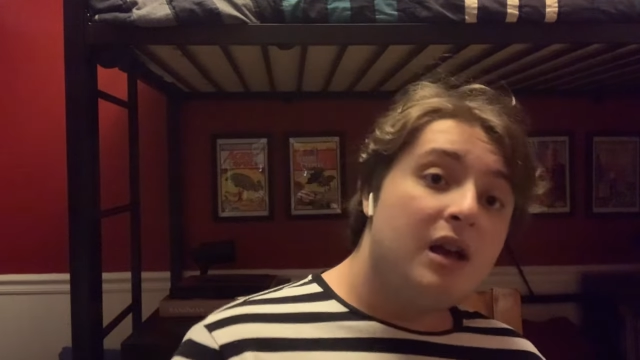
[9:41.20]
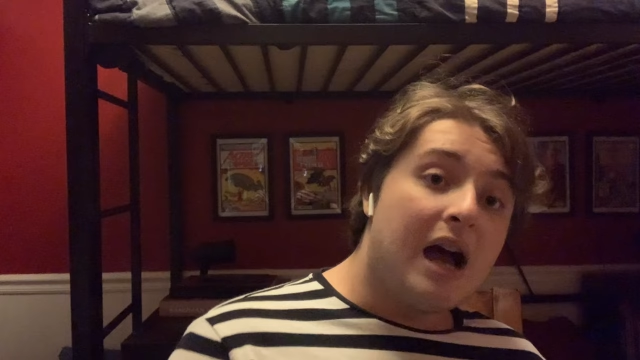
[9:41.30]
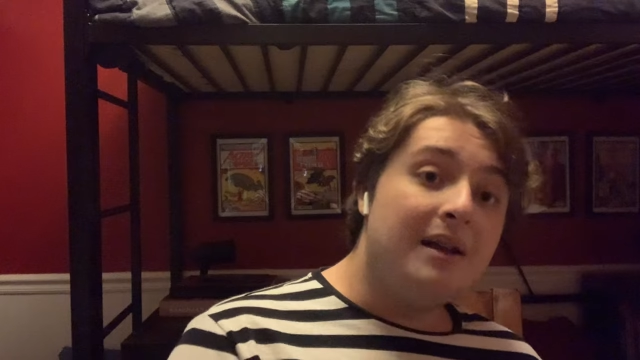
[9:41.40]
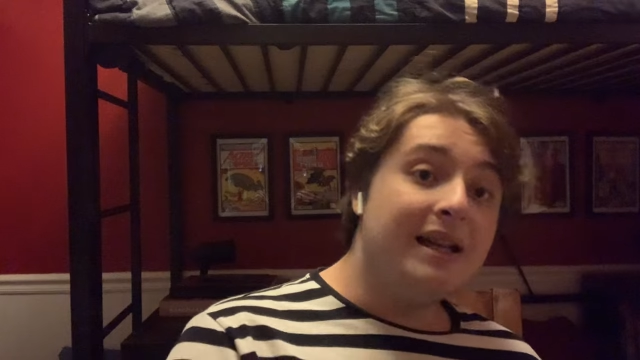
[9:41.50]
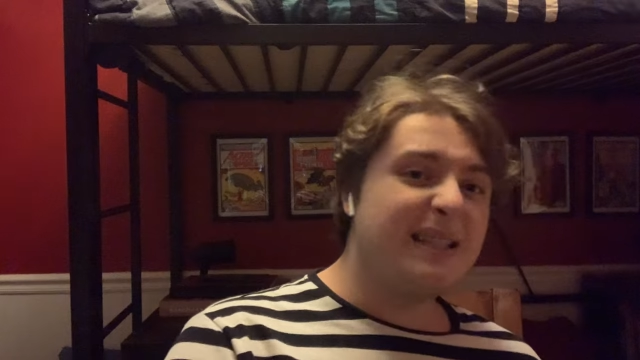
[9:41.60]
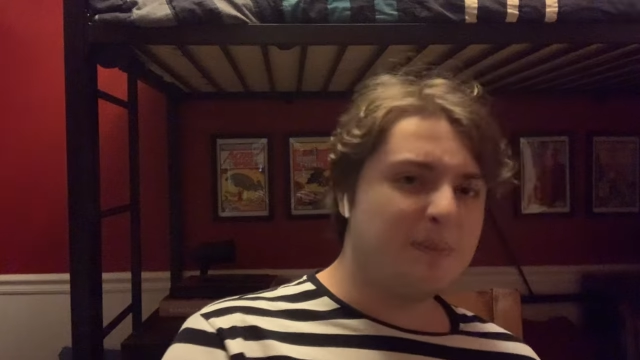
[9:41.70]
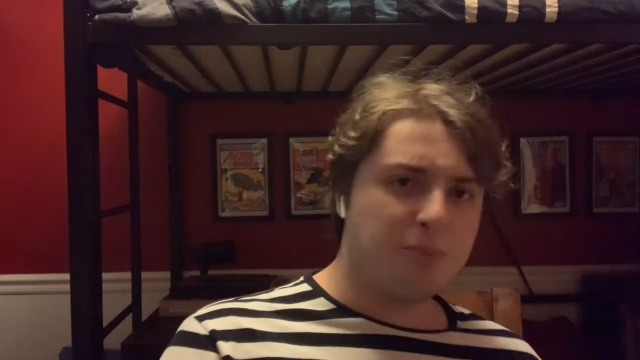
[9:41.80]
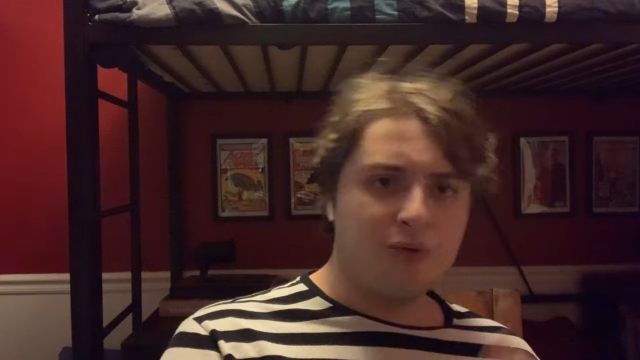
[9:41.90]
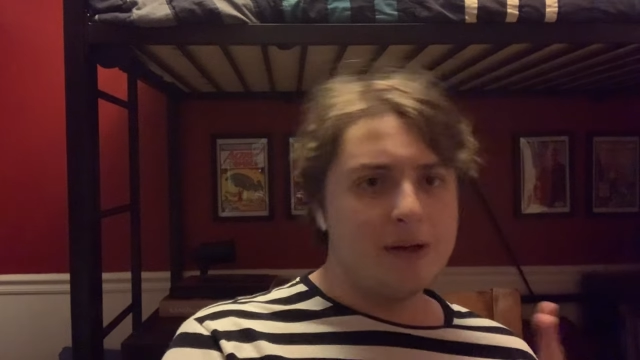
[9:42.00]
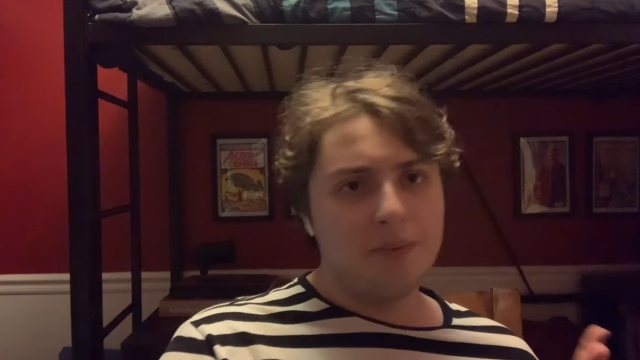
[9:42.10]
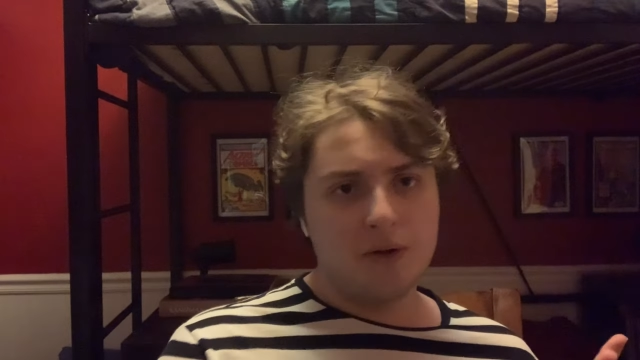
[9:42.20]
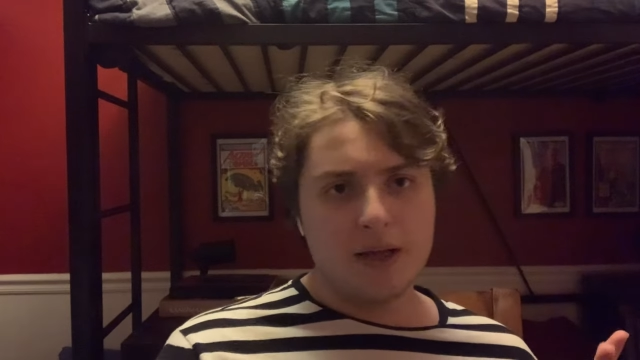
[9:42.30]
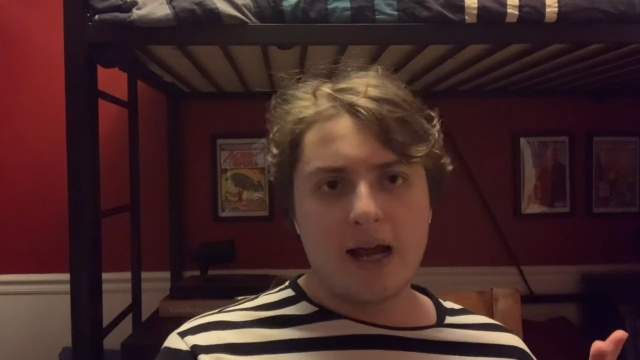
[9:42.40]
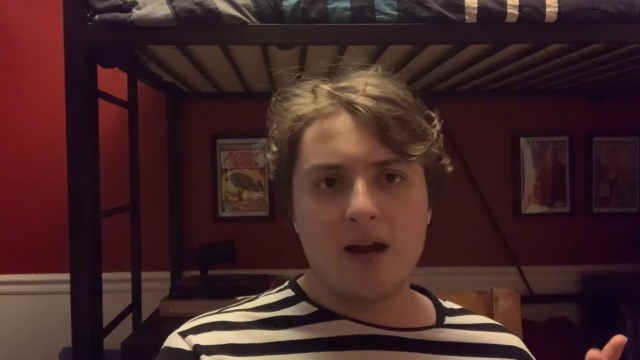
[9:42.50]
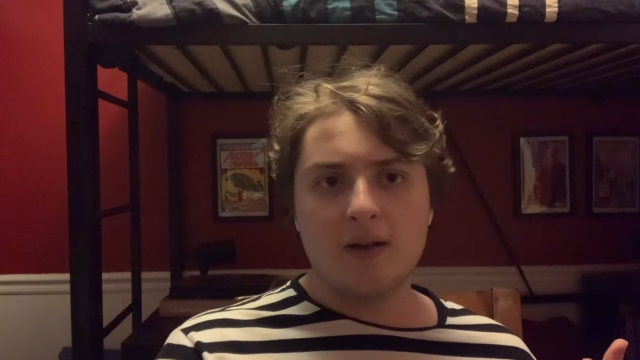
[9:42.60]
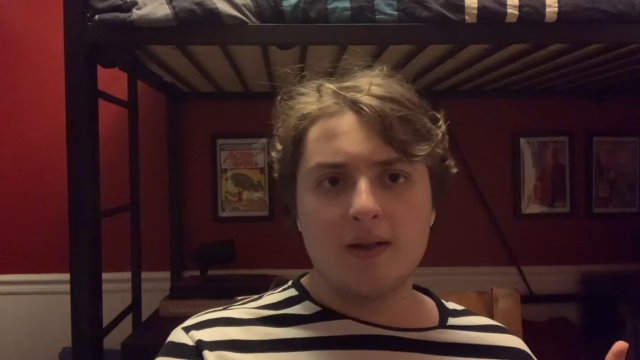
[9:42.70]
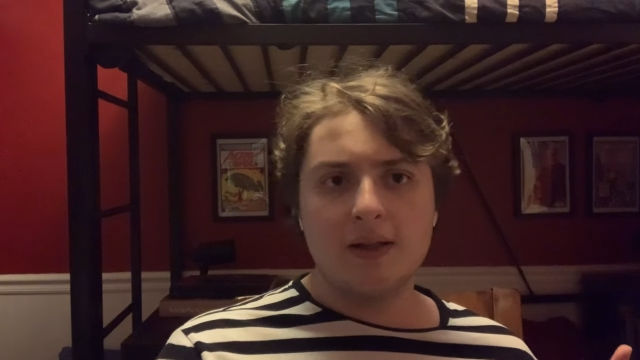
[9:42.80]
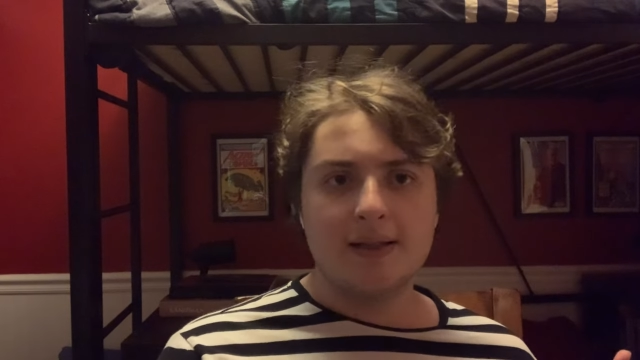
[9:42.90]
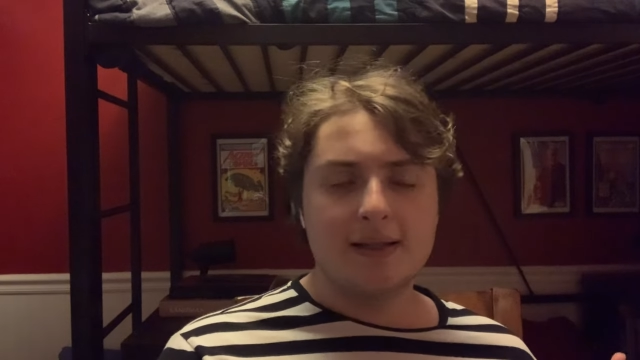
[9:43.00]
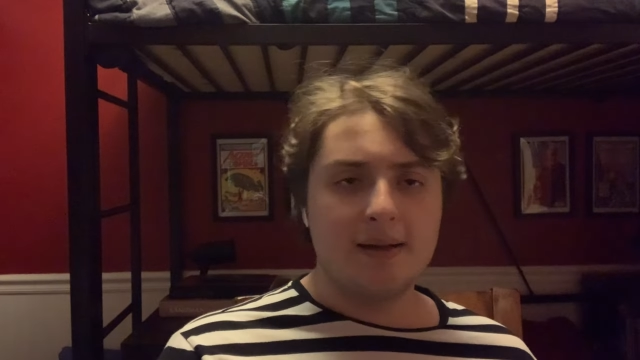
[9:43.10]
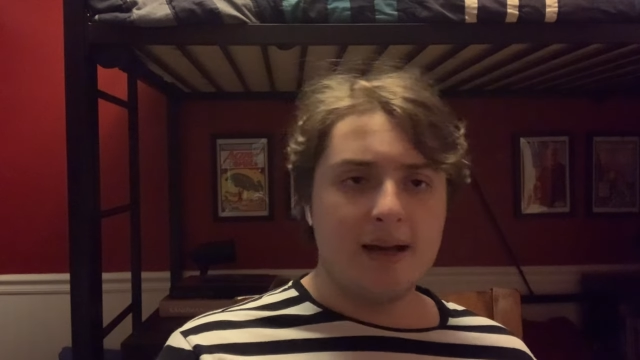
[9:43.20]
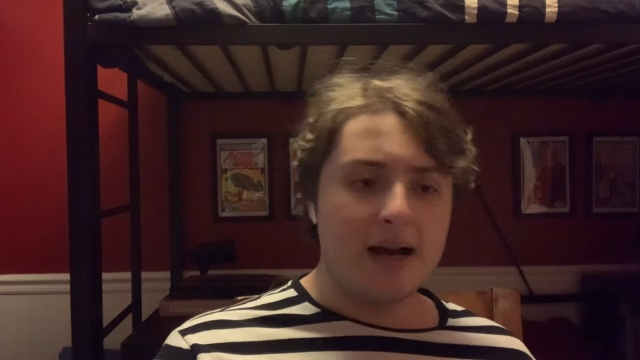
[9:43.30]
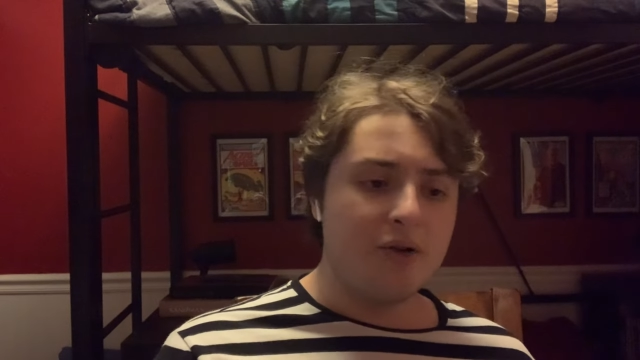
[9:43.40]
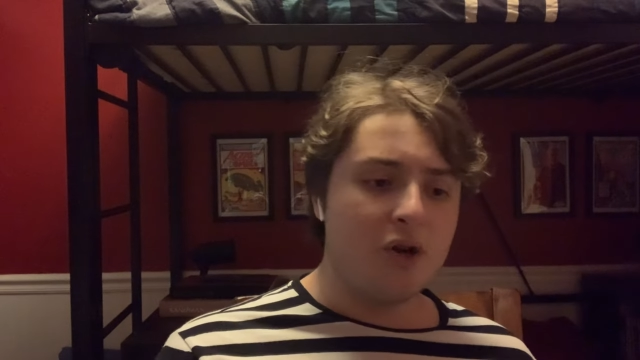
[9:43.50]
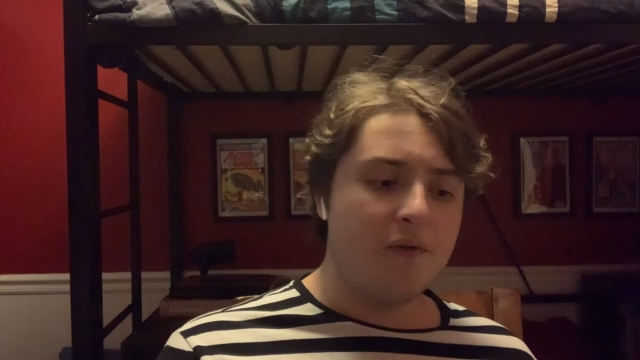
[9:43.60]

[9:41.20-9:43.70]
It's pre-planned. I don't know